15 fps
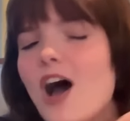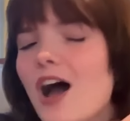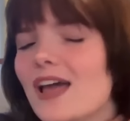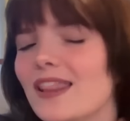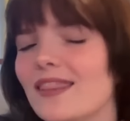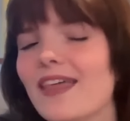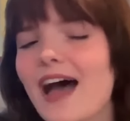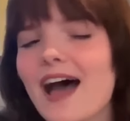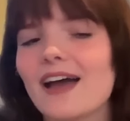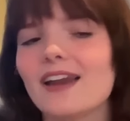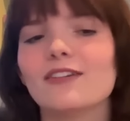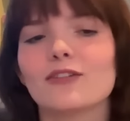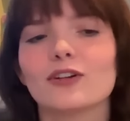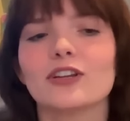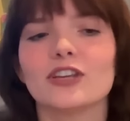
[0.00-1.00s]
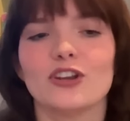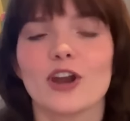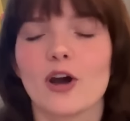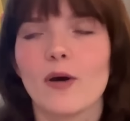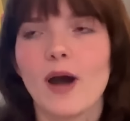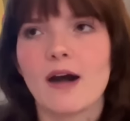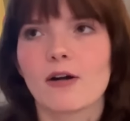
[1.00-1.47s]
not in that, you
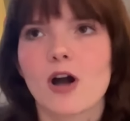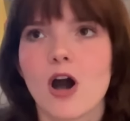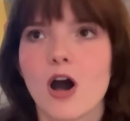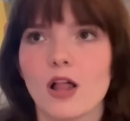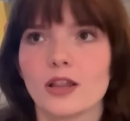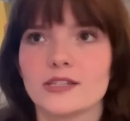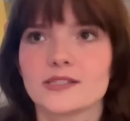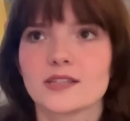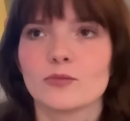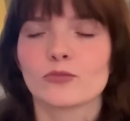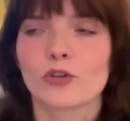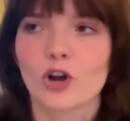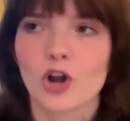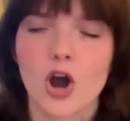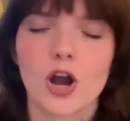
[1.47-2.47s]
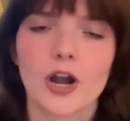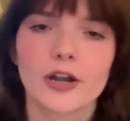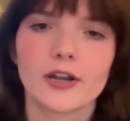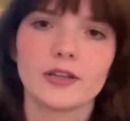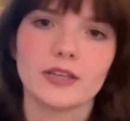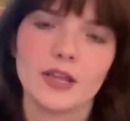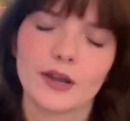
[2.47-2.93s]
know, alcoholism
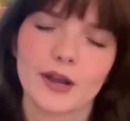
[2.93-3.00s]
regard, you